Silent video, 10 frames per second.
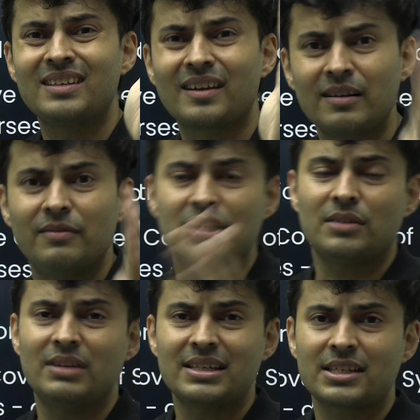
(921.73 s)
the
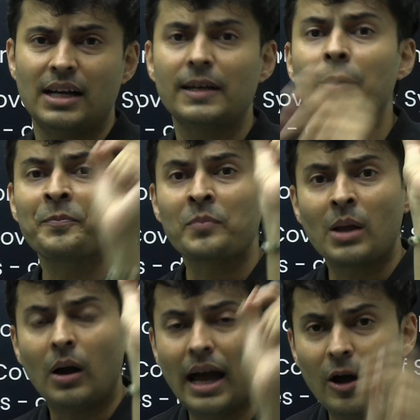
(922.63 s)
revision will start.
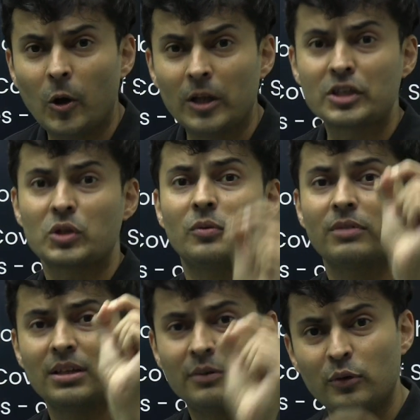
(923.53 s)
Also,
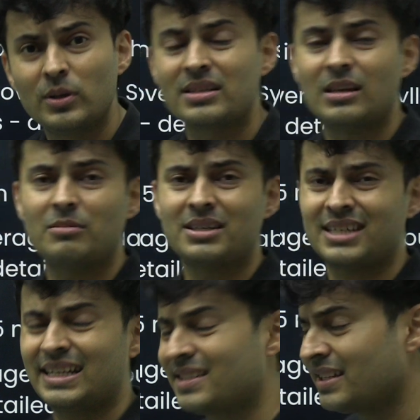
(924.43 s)
with the full syllabus
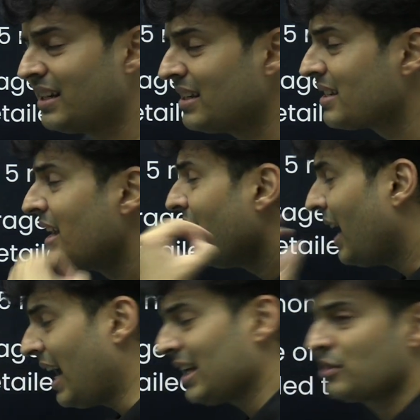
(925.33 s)
test series,
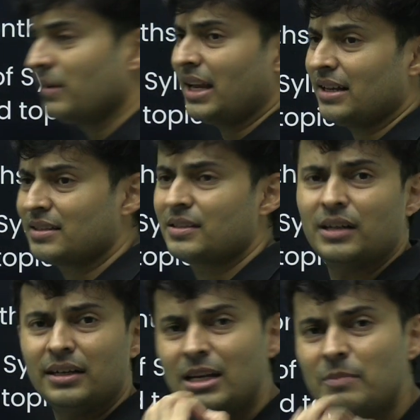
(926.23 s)
as well as
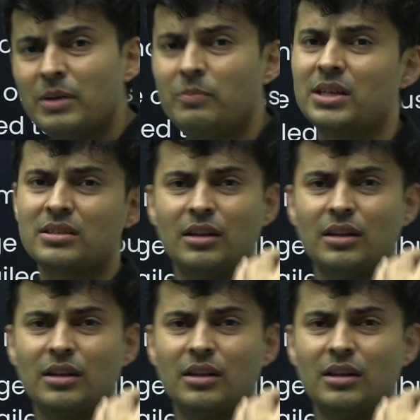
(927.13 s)
the DPPs,